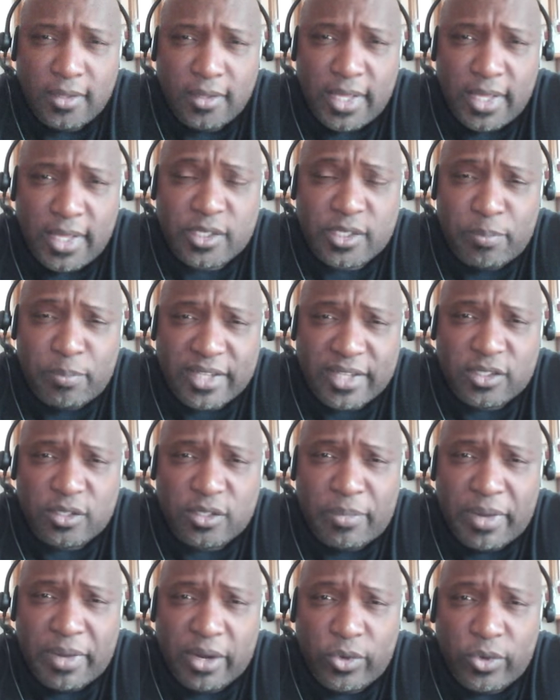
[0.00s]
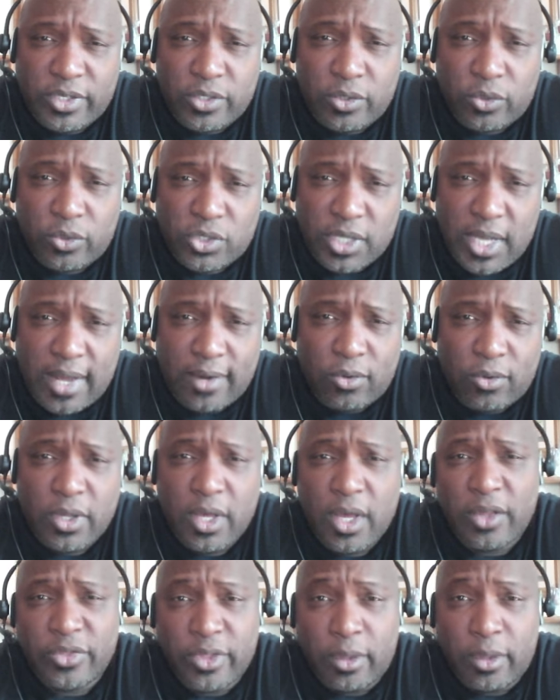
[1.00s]
That's back to my original channel,
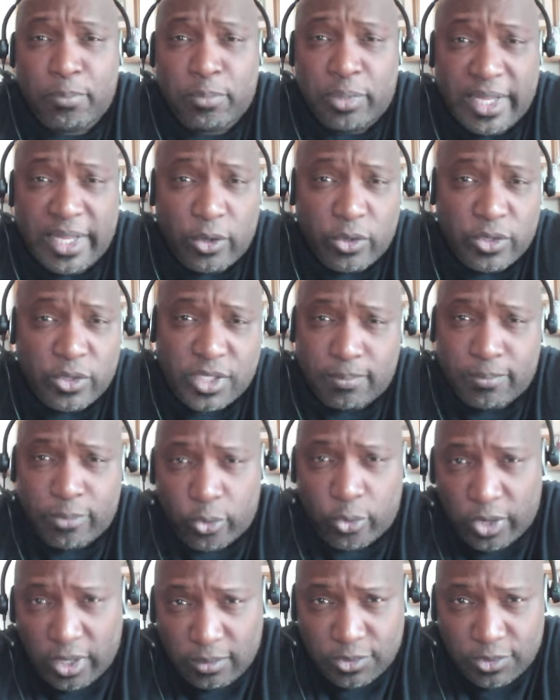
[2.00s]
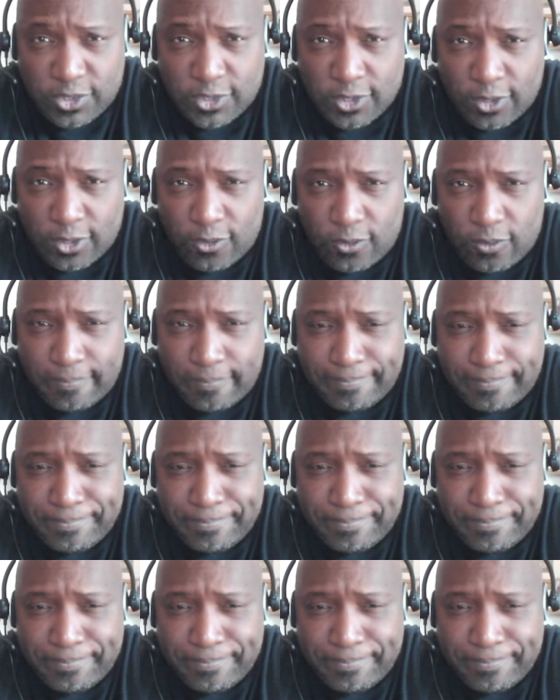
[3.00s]
The Player Supreme Show.